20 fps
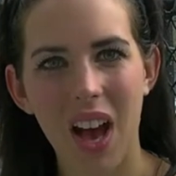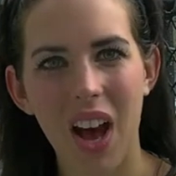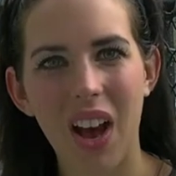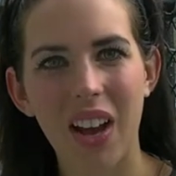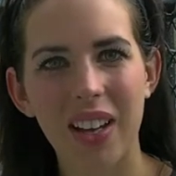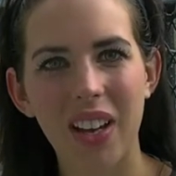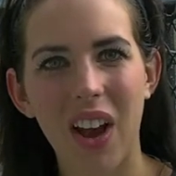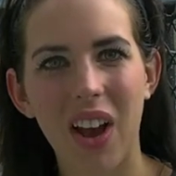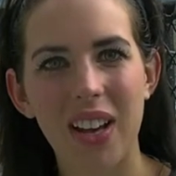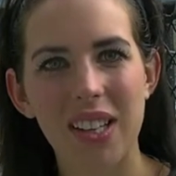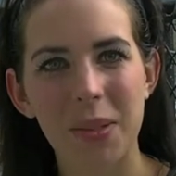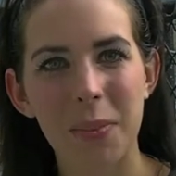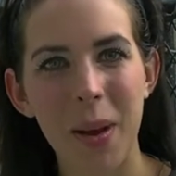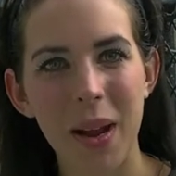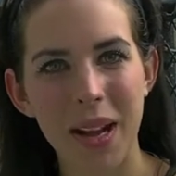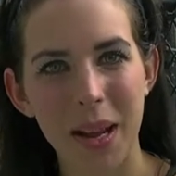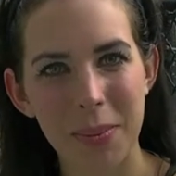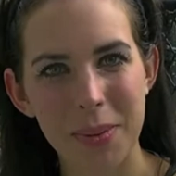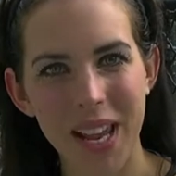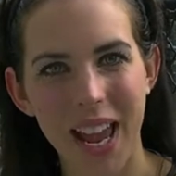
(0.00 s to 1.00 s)
Hi guys,
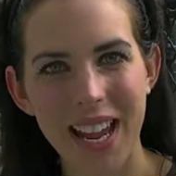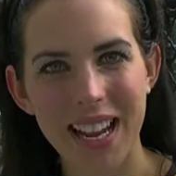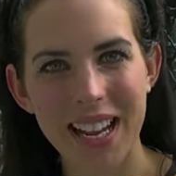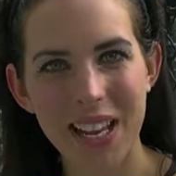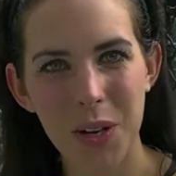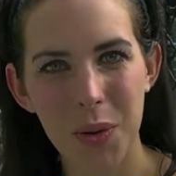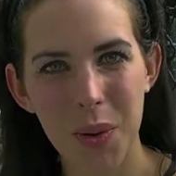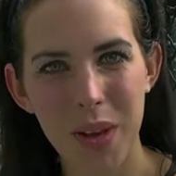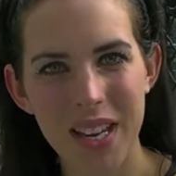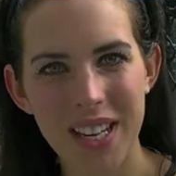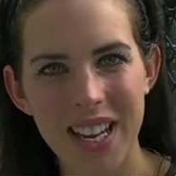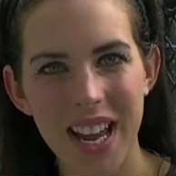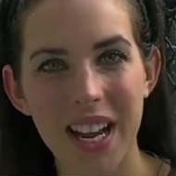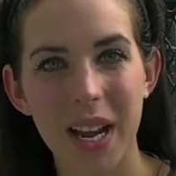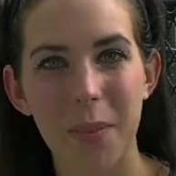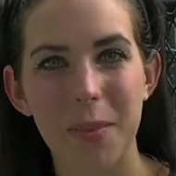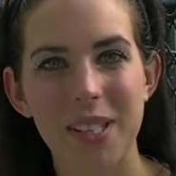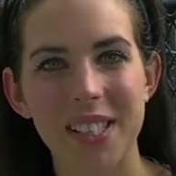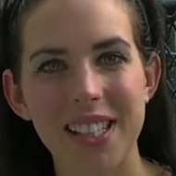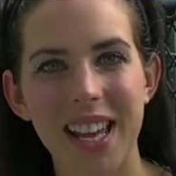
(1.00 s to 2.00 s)
my name's Hayley Quinn
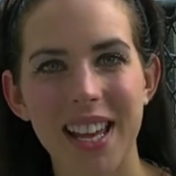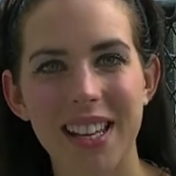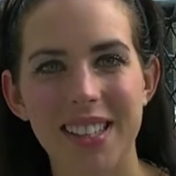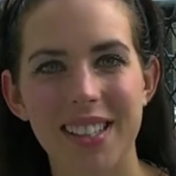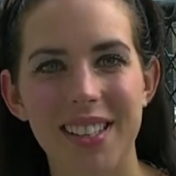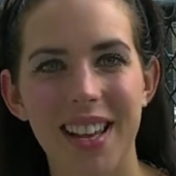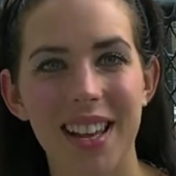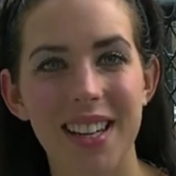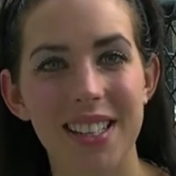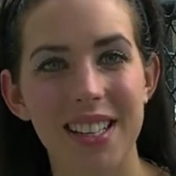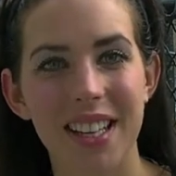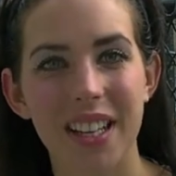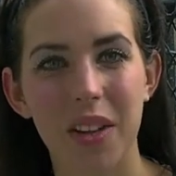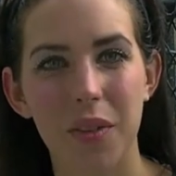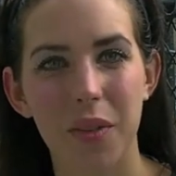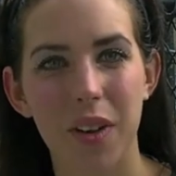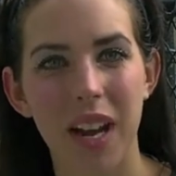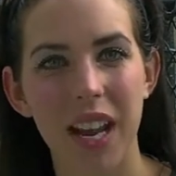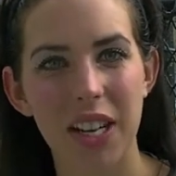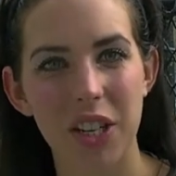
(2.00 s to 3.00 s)
and I'm a sex, dating
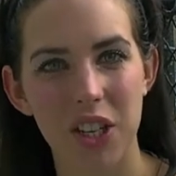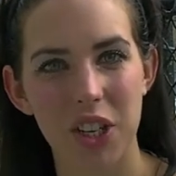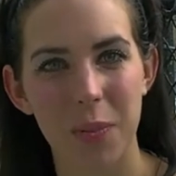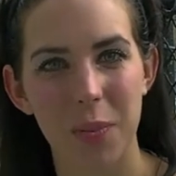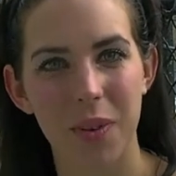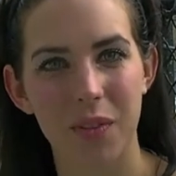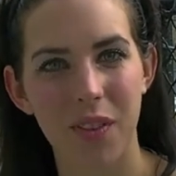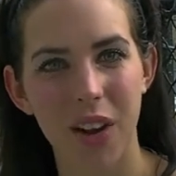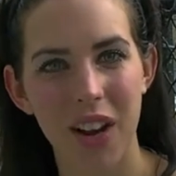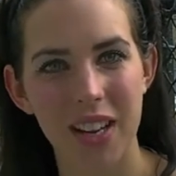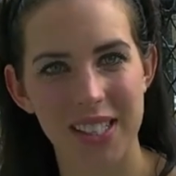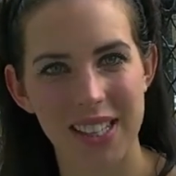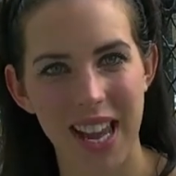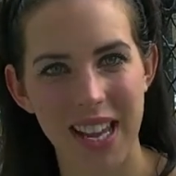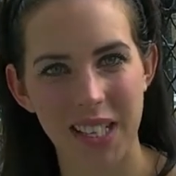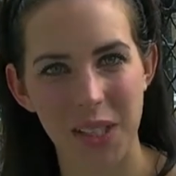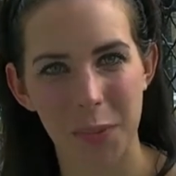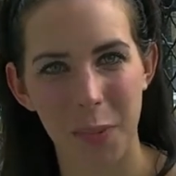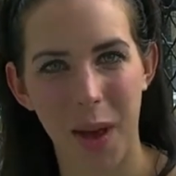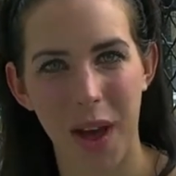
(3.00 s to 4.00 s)
and relationship advice
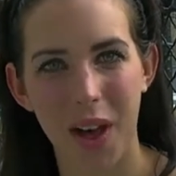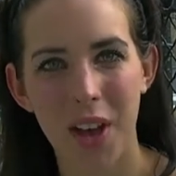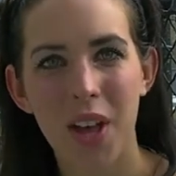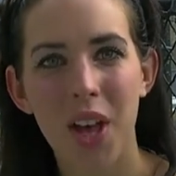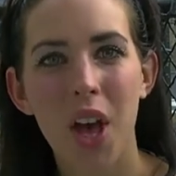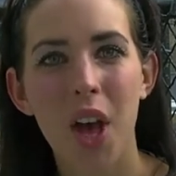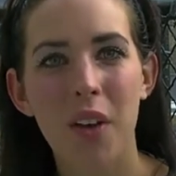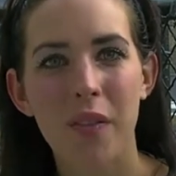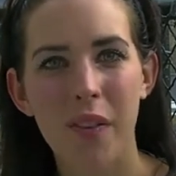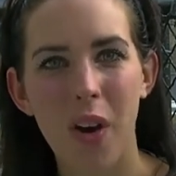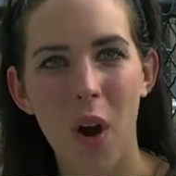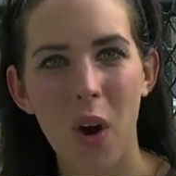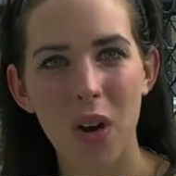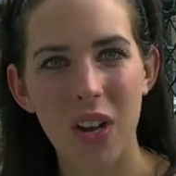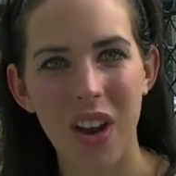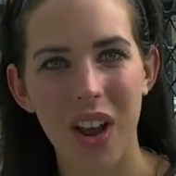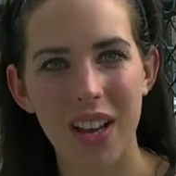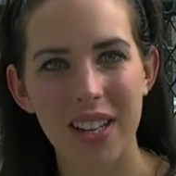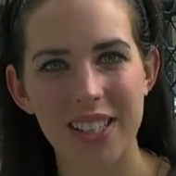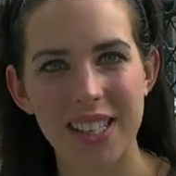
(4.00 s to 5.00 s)
expert for
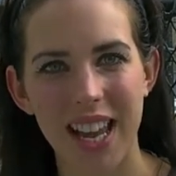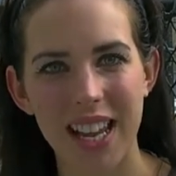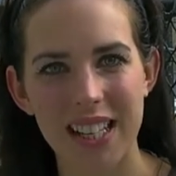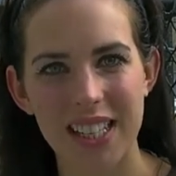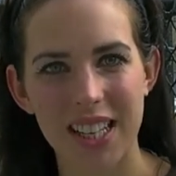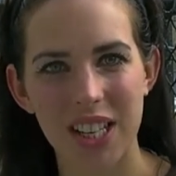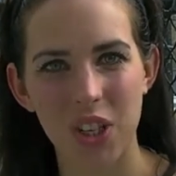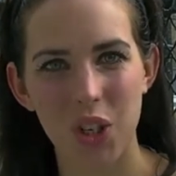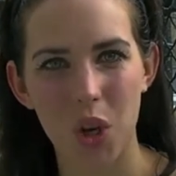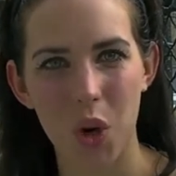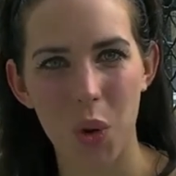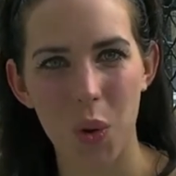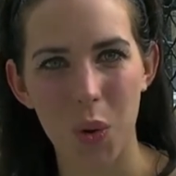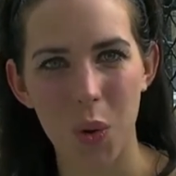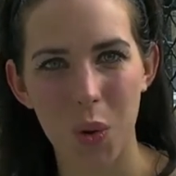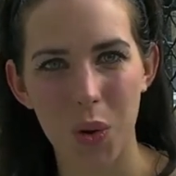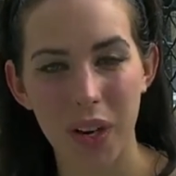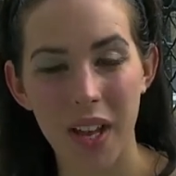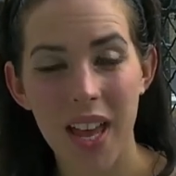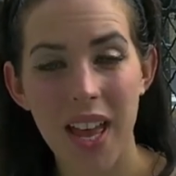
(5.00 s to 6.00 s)

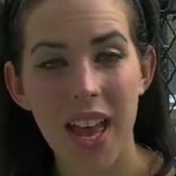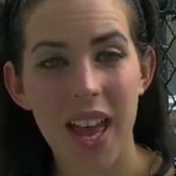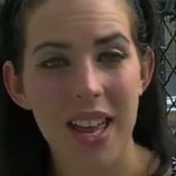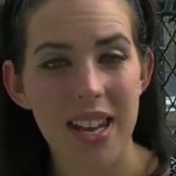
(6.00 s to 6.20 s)
onlinedating.org.